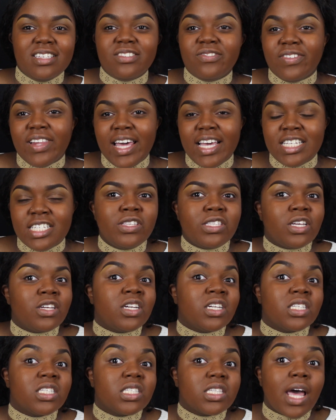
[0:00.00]
is flashing, it's
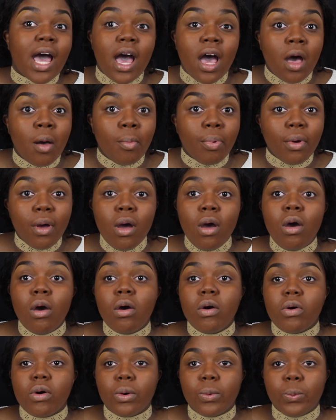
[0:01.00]
gonna stop
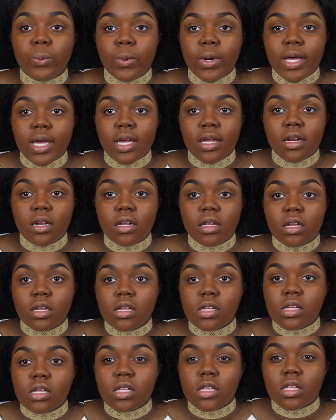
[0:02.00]
or what.
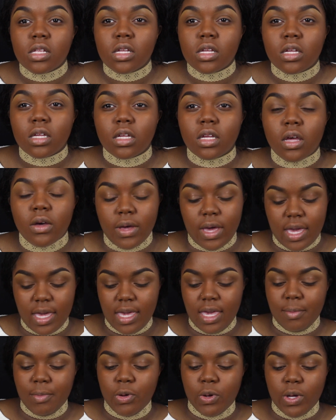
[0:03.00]
Okay,
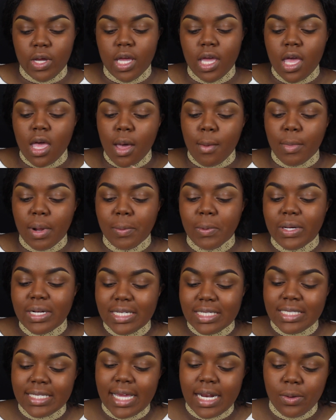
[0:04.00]
it kept going. But I'm
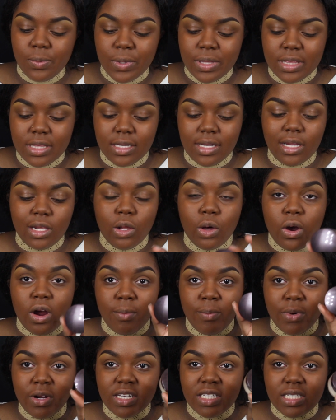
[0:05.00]
gonna set it with the
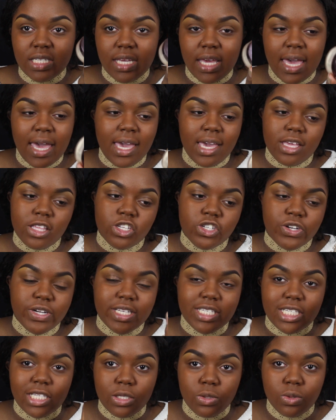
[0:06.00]
Laura Mercier
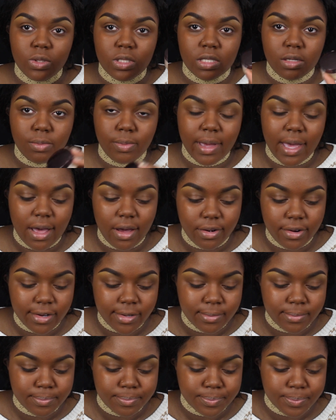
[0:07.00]
translucent
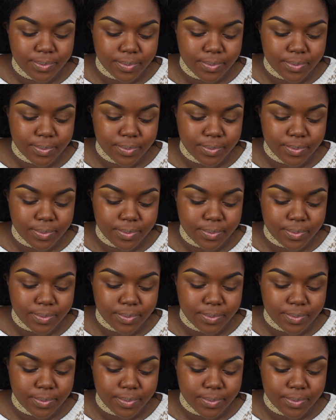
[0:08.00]
powder.